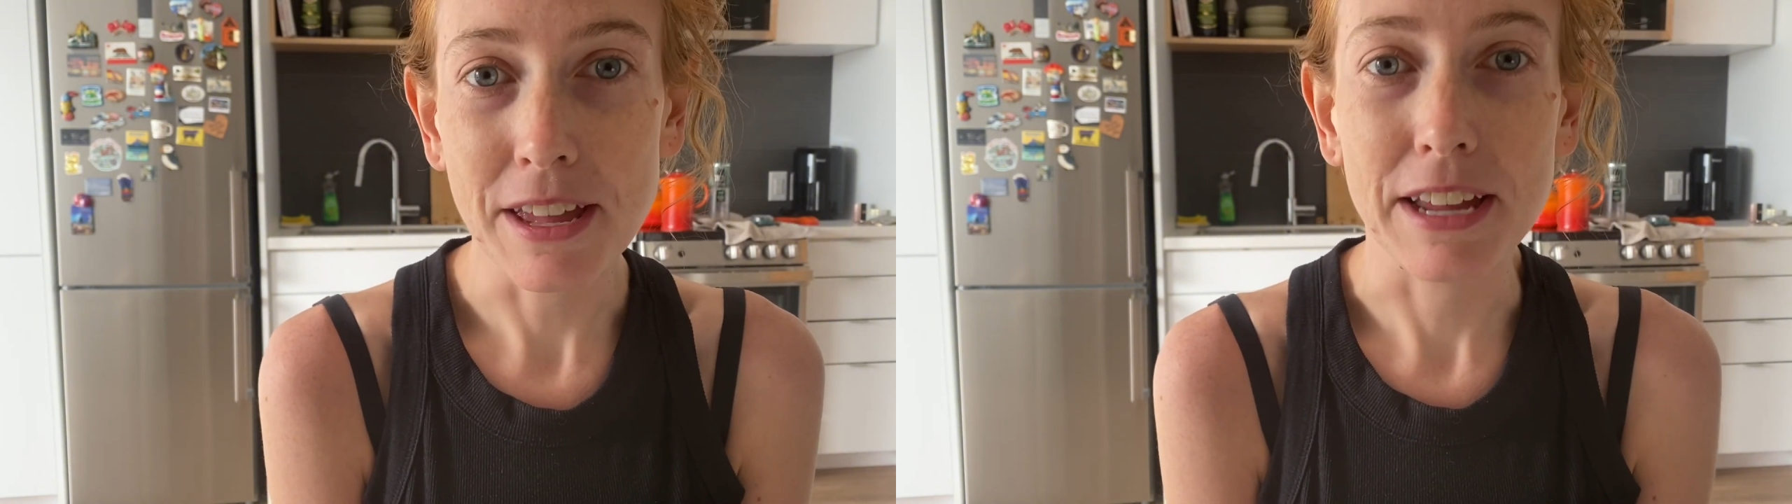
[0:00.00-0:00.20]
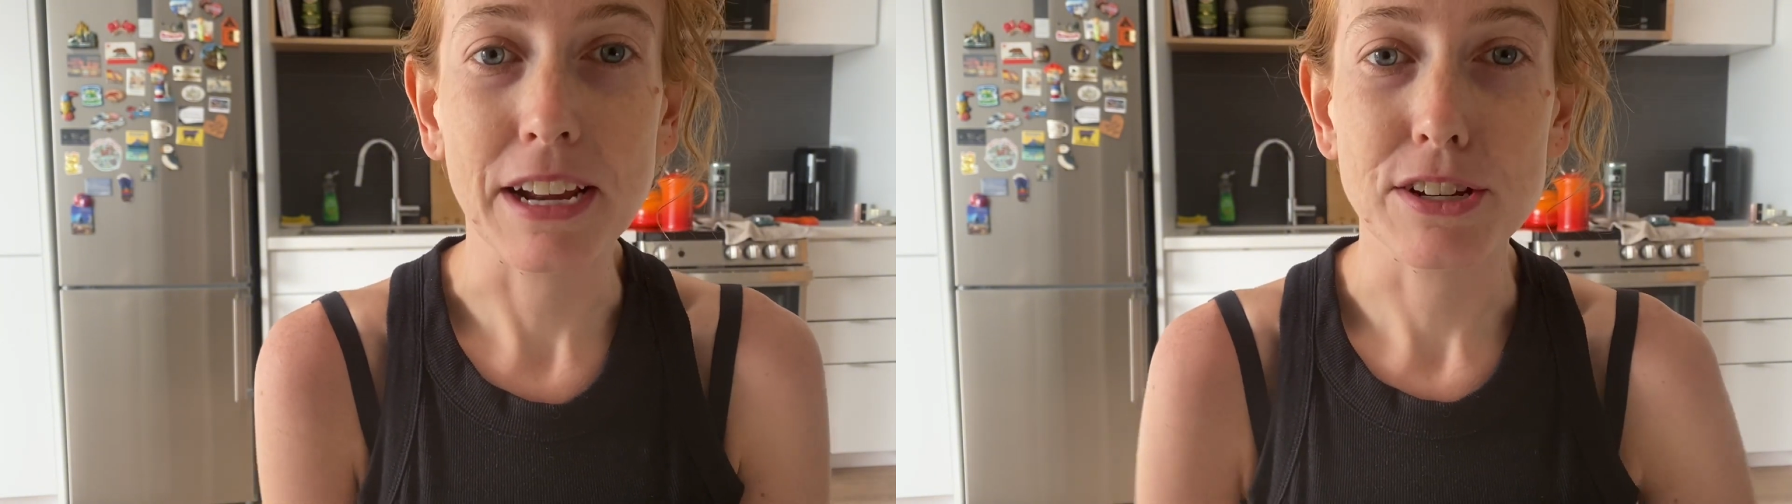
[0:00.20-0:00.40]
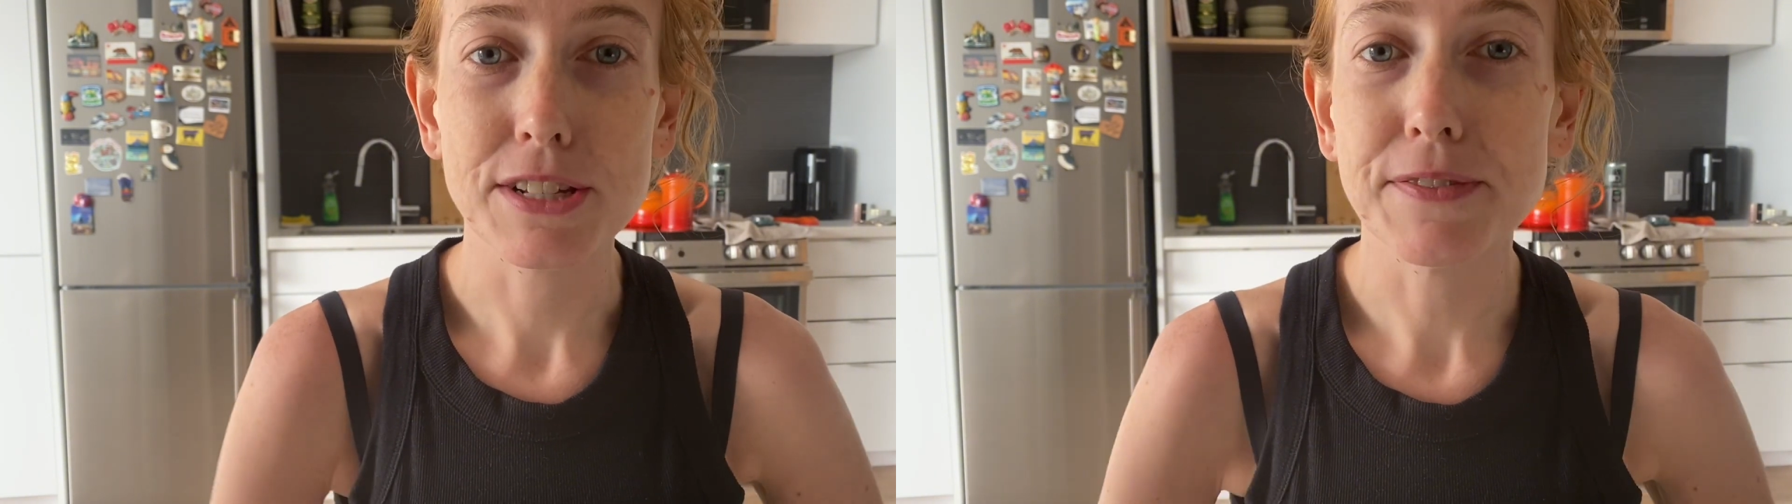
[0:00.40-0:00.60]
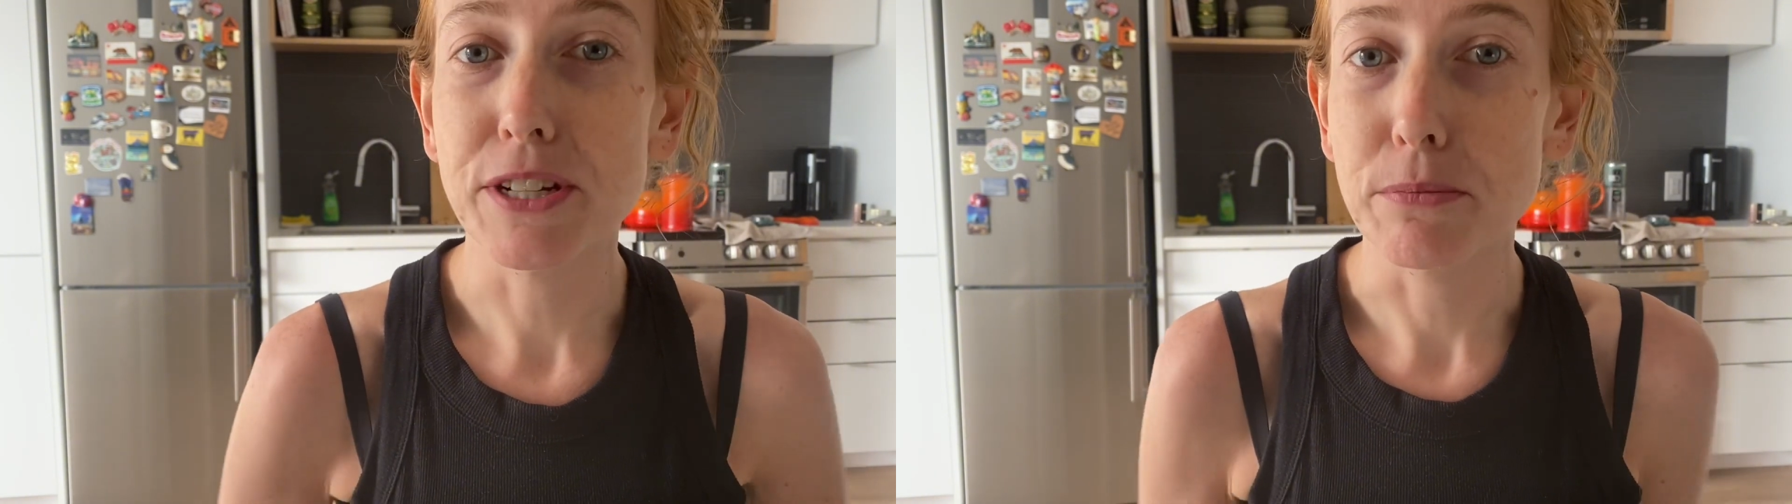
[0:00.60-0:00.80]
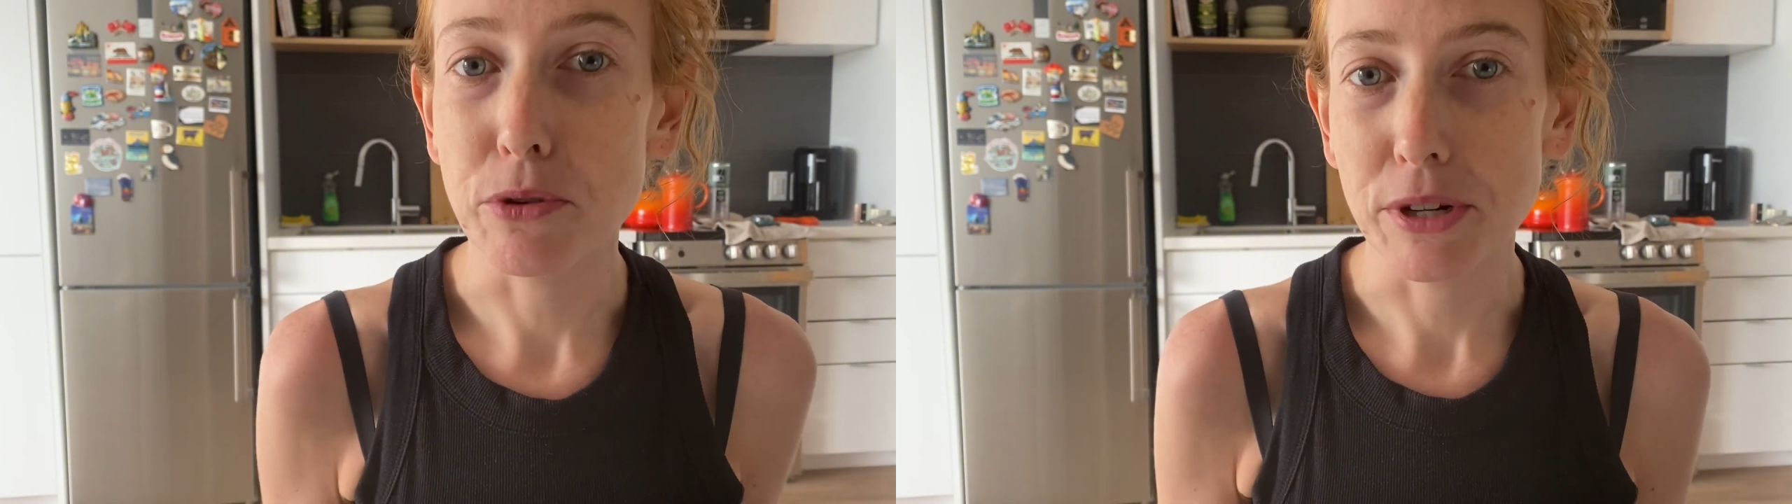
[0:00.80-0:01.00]
and I just feel
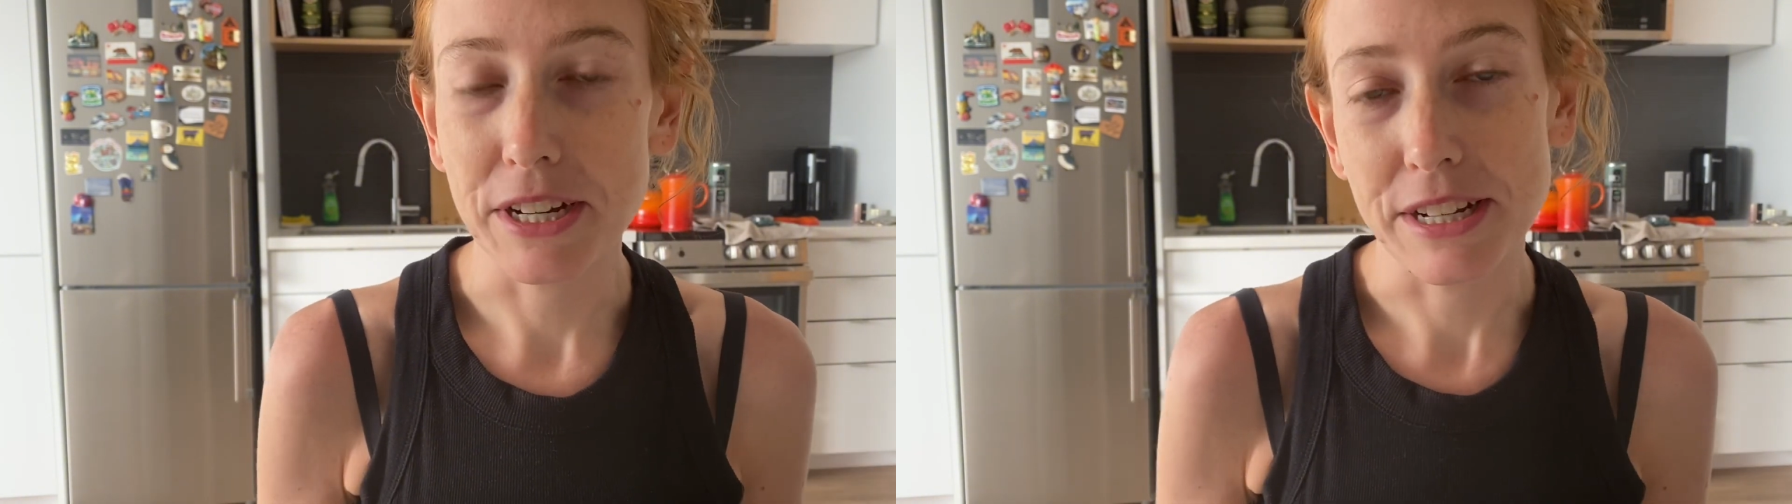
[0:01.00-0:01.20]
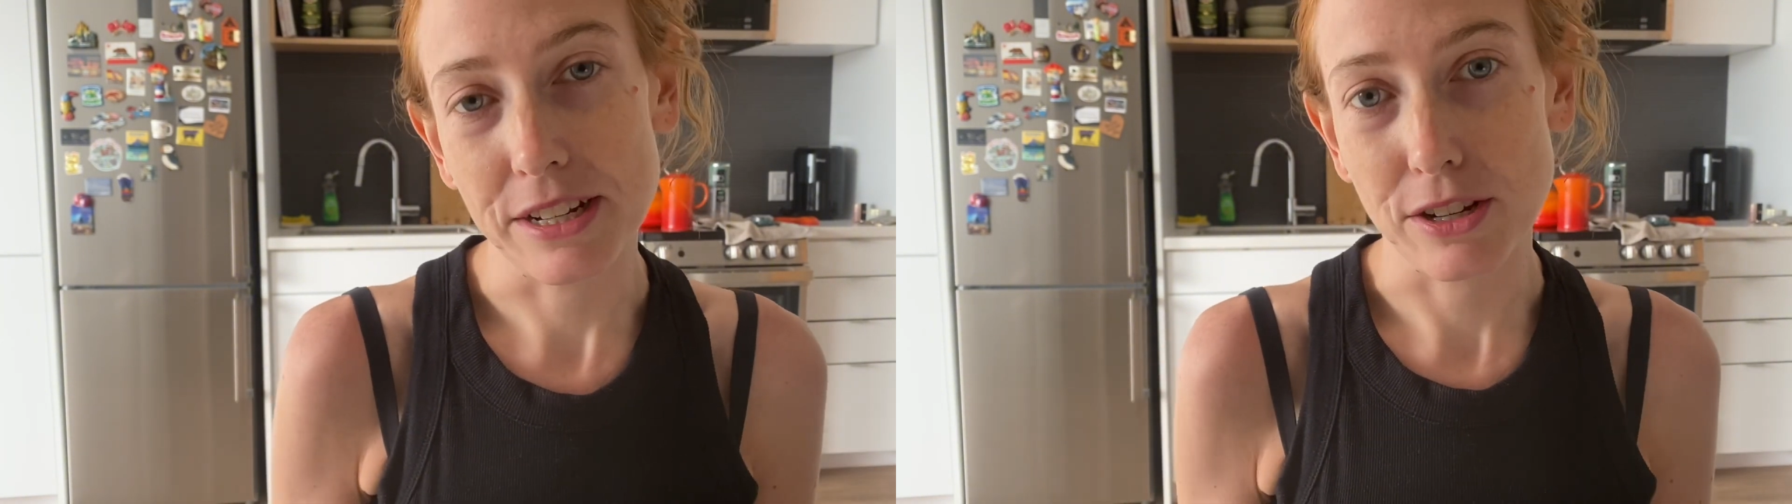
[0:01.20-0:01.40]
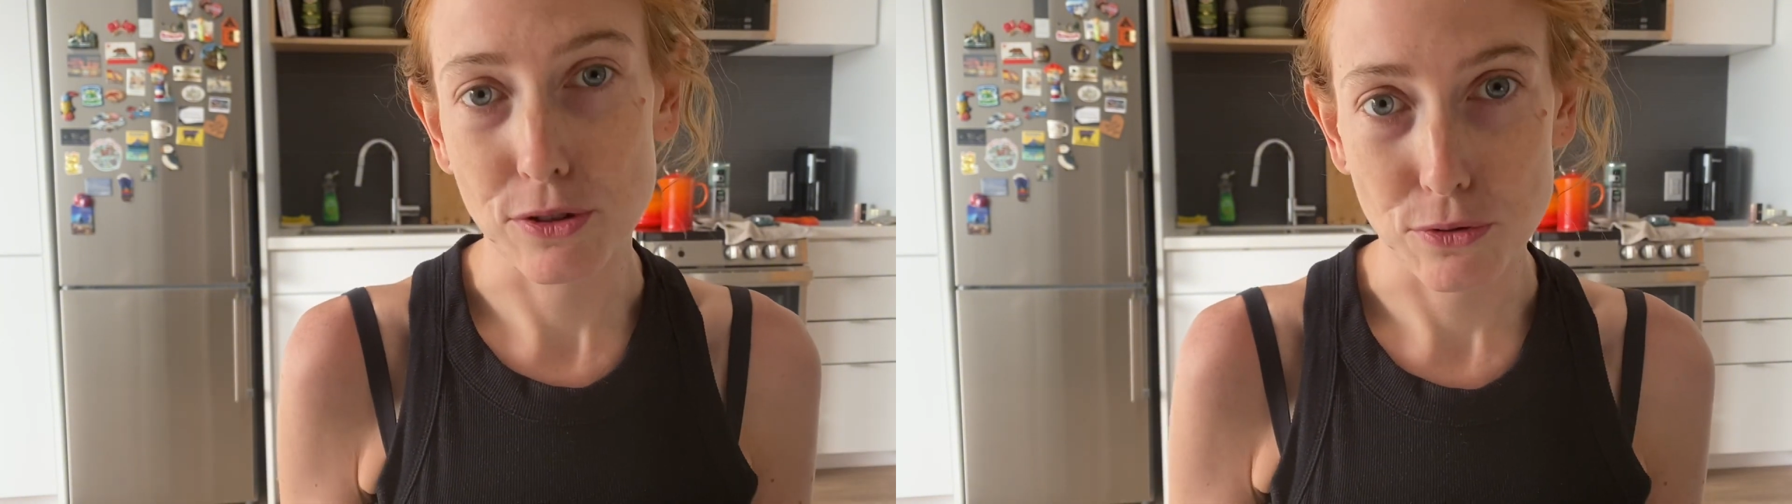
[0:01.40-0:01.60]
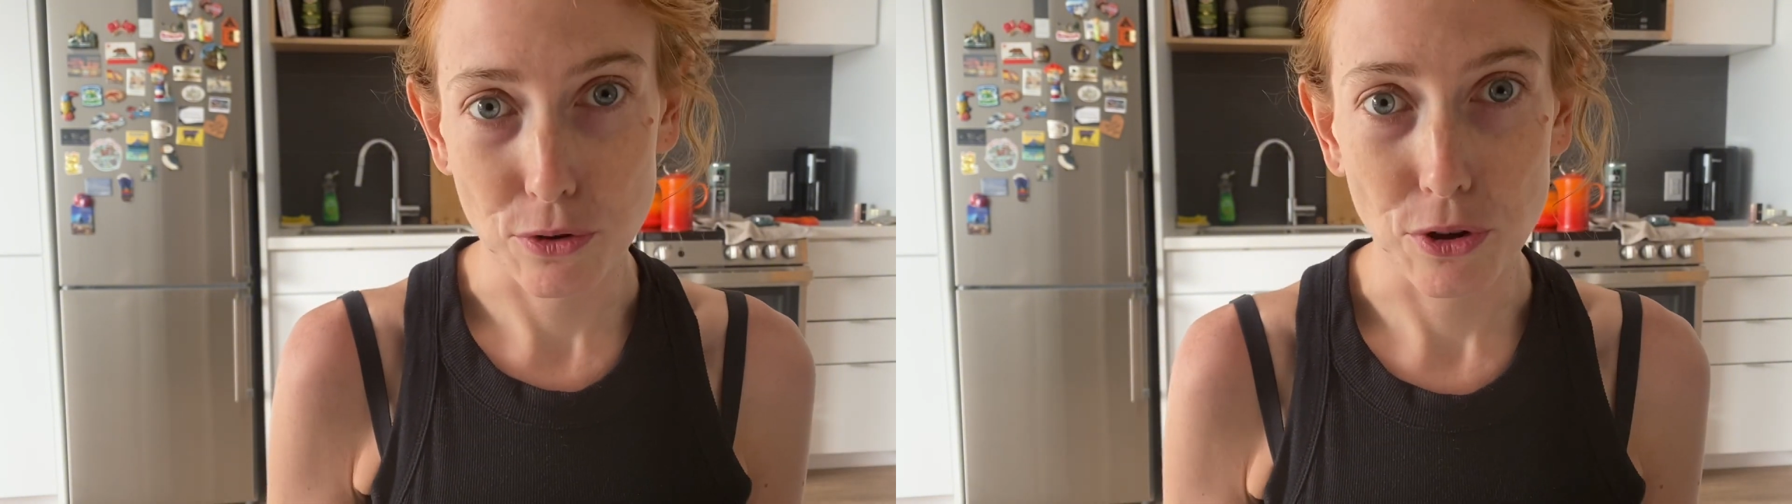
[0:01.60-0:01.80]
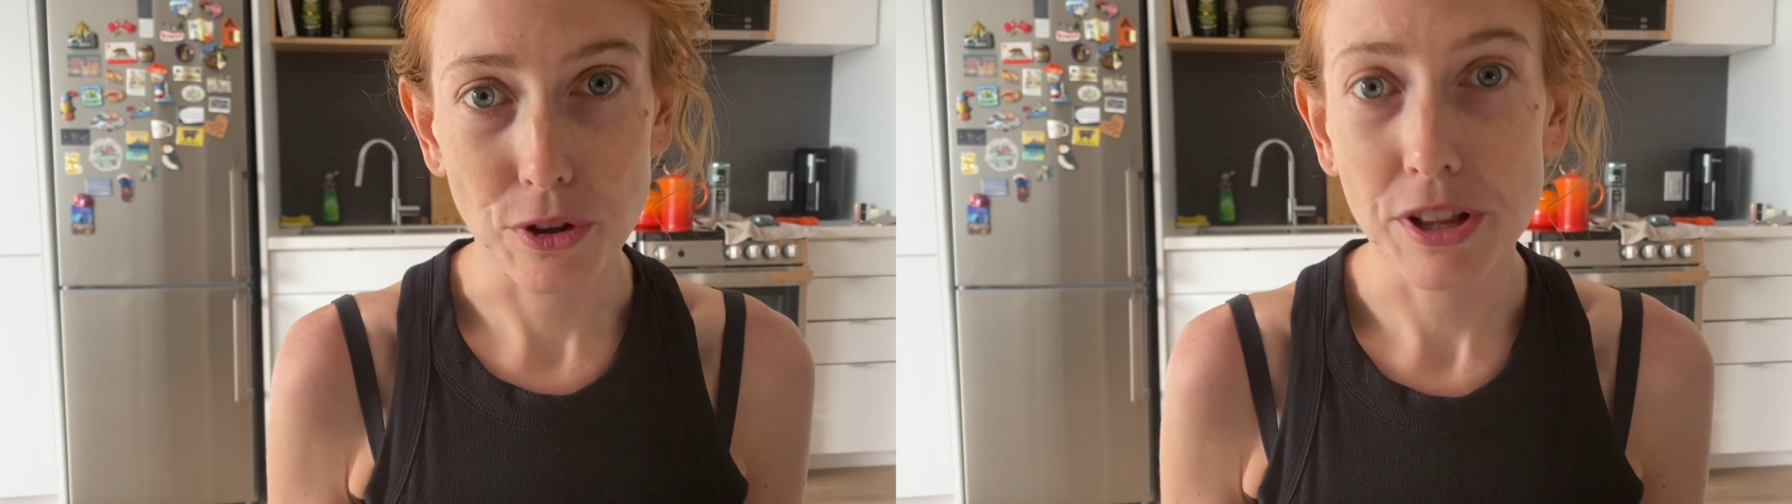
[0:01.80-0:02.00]
more in
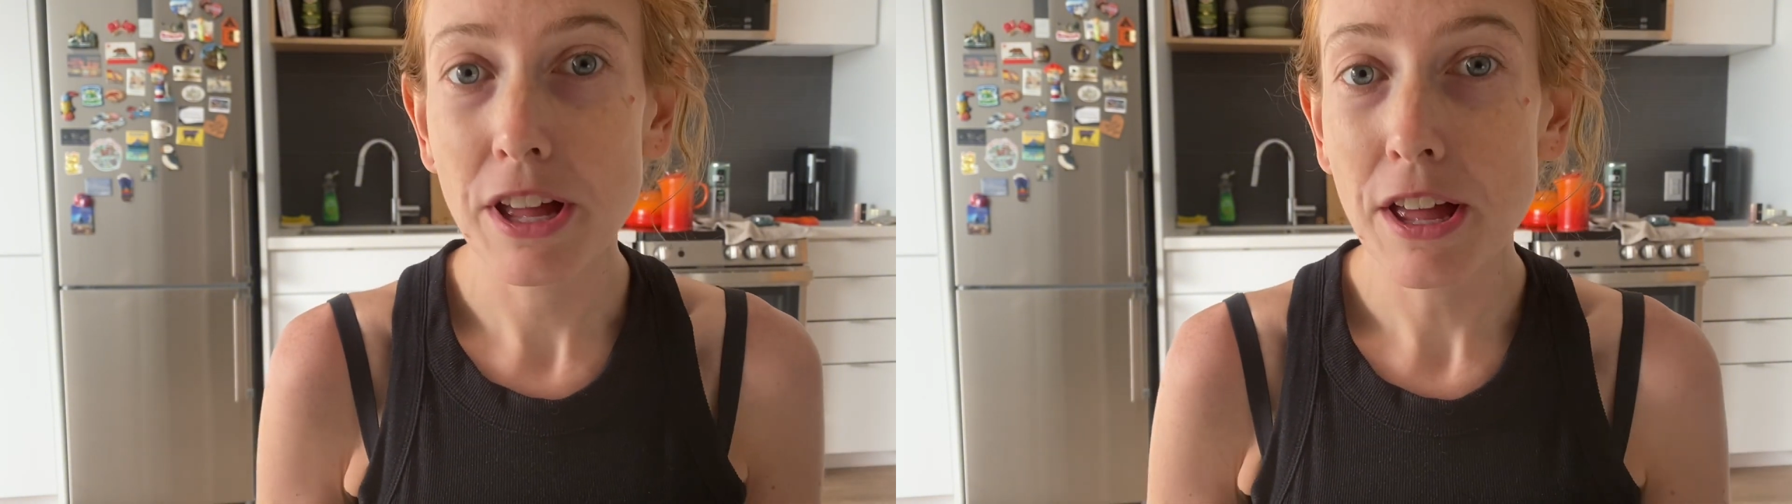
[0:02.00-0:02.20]
control